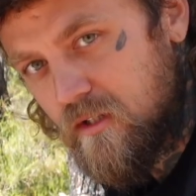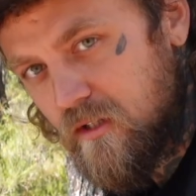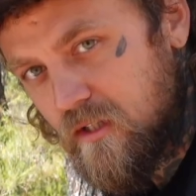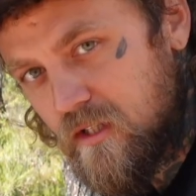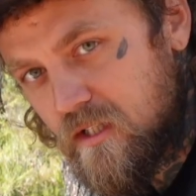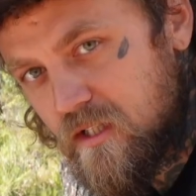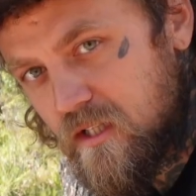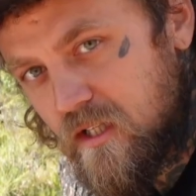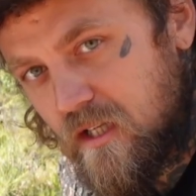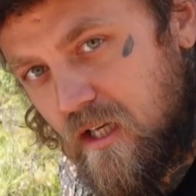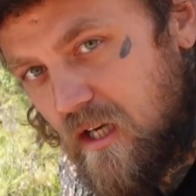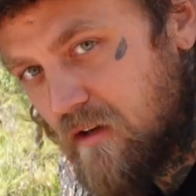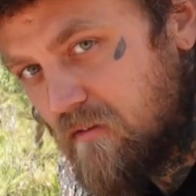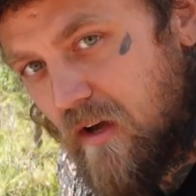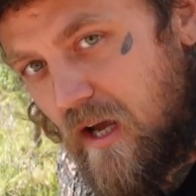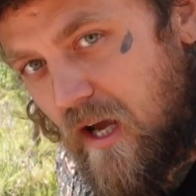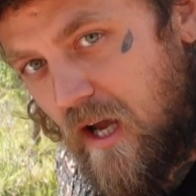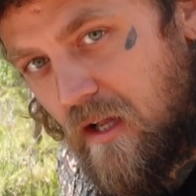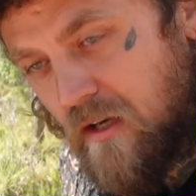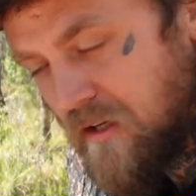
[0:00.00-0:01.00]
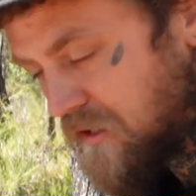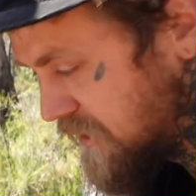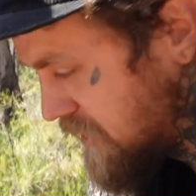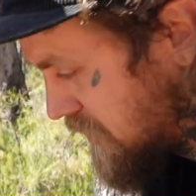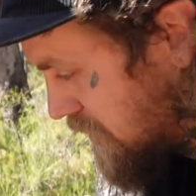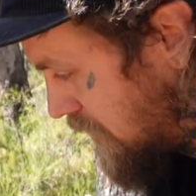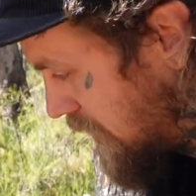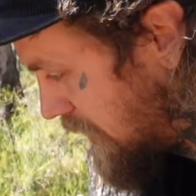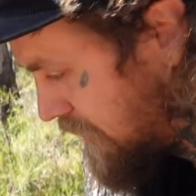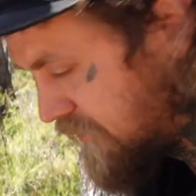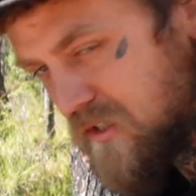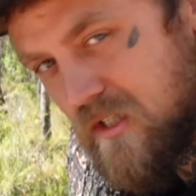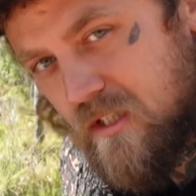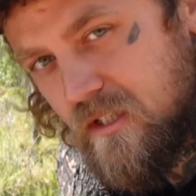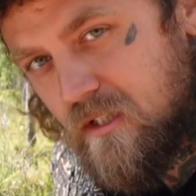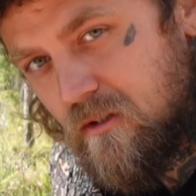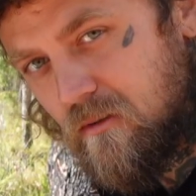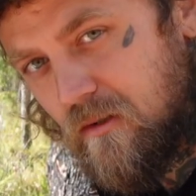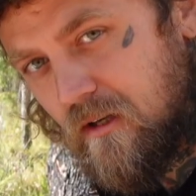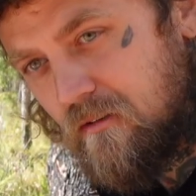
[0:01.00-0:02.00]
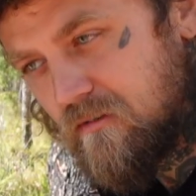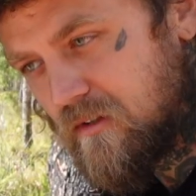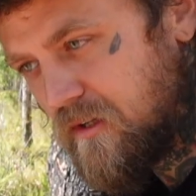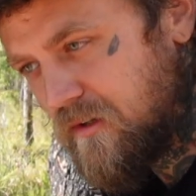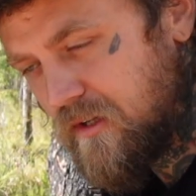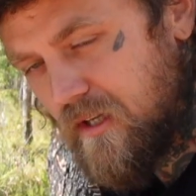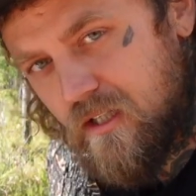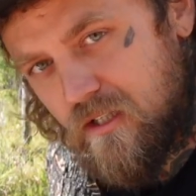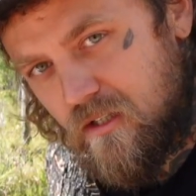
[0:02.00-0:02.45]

that this thing had ever had in its life just still left in there.